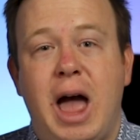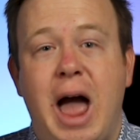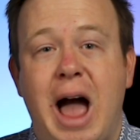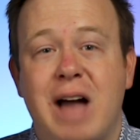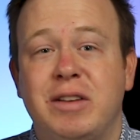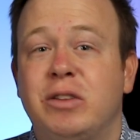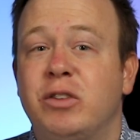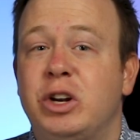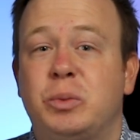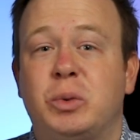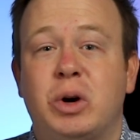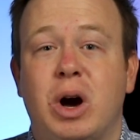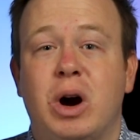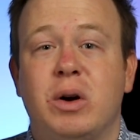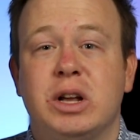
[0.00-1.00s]
Having readable
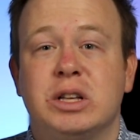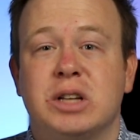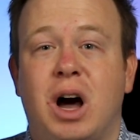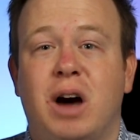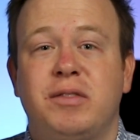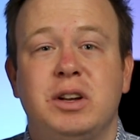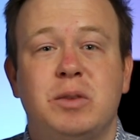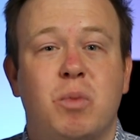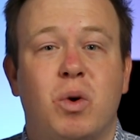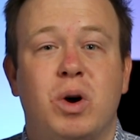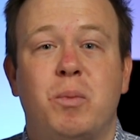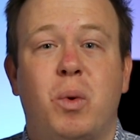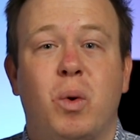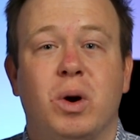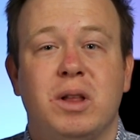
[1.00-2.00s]
code is often more
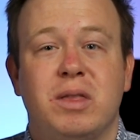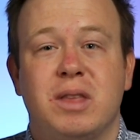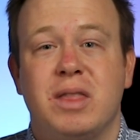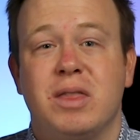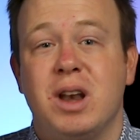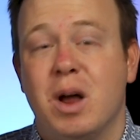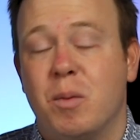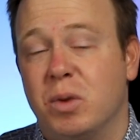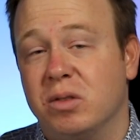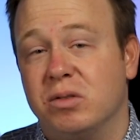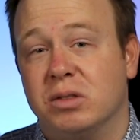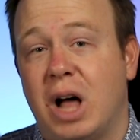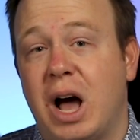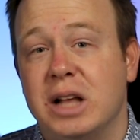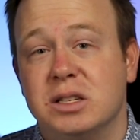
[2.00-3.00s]
important than the number of
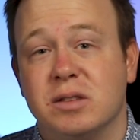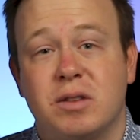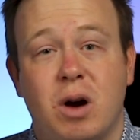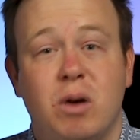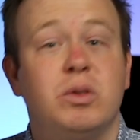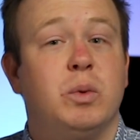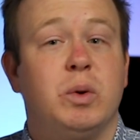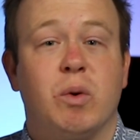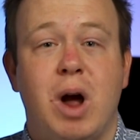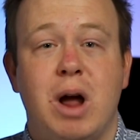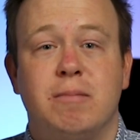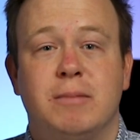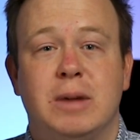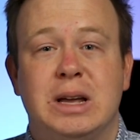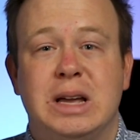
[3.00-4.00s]
lines of code that we write.
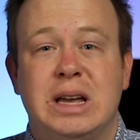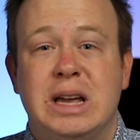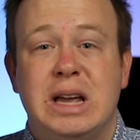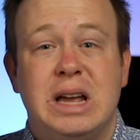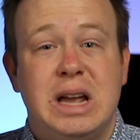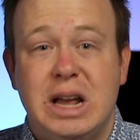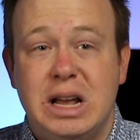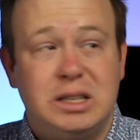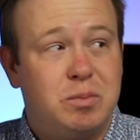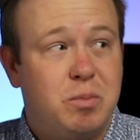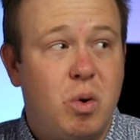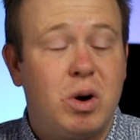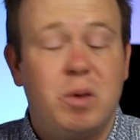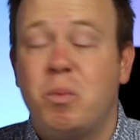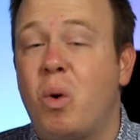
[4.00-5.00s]
It's
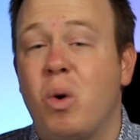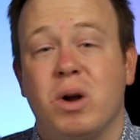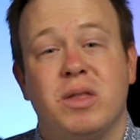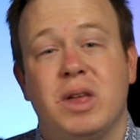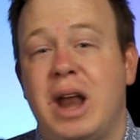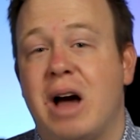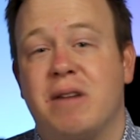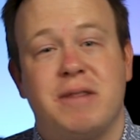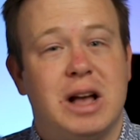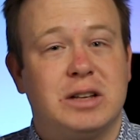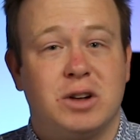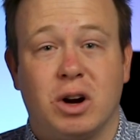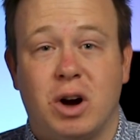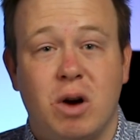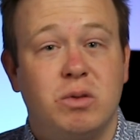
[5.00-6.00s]
more important than how
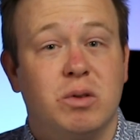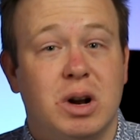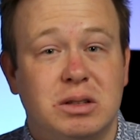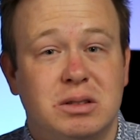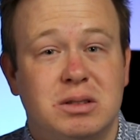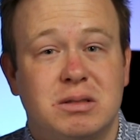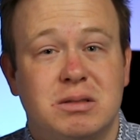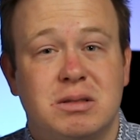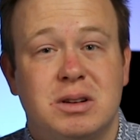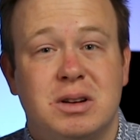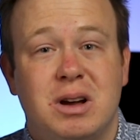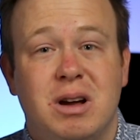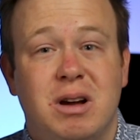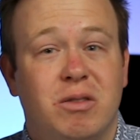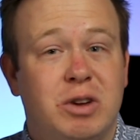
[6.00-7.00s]
fast our code runs.
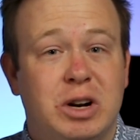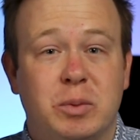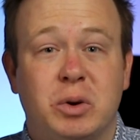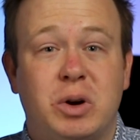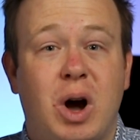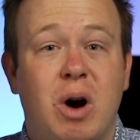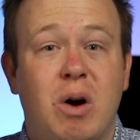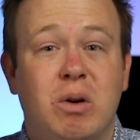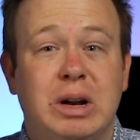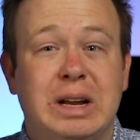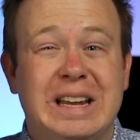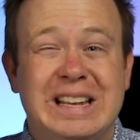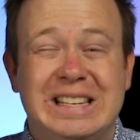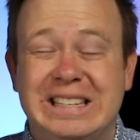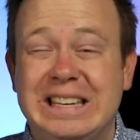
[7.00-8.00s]
Readable code
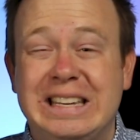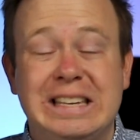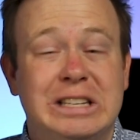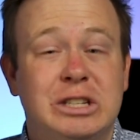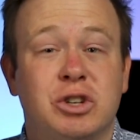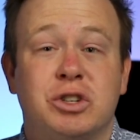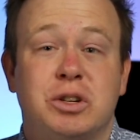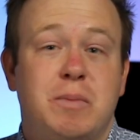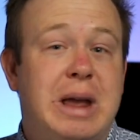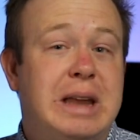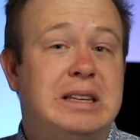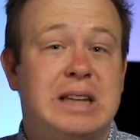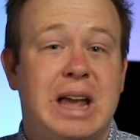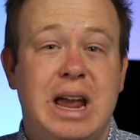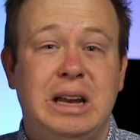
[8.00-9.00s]
is easier to
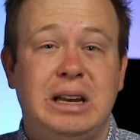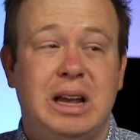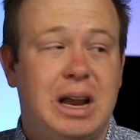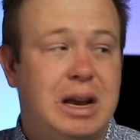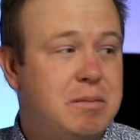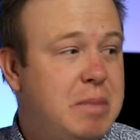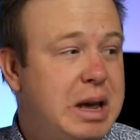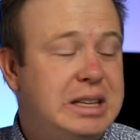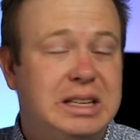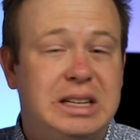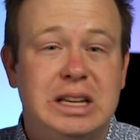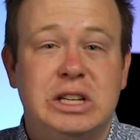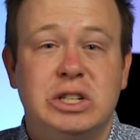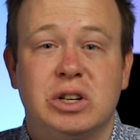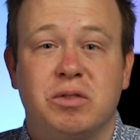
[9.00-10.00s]
maintain, and it makes it
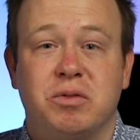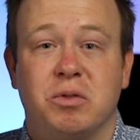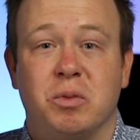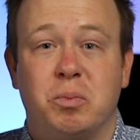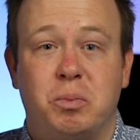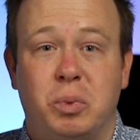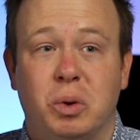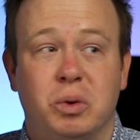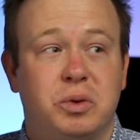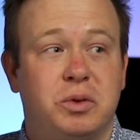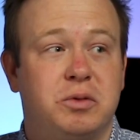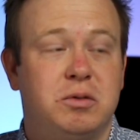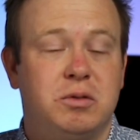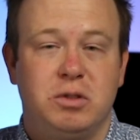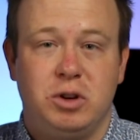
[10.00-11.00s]
easier for both
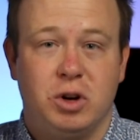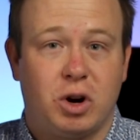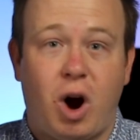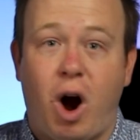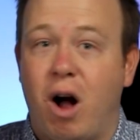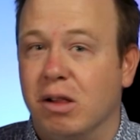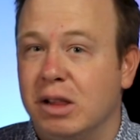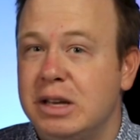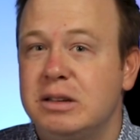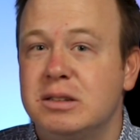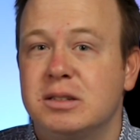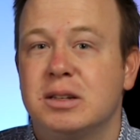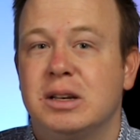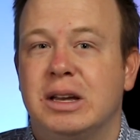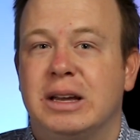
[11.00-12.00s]
your colleagues,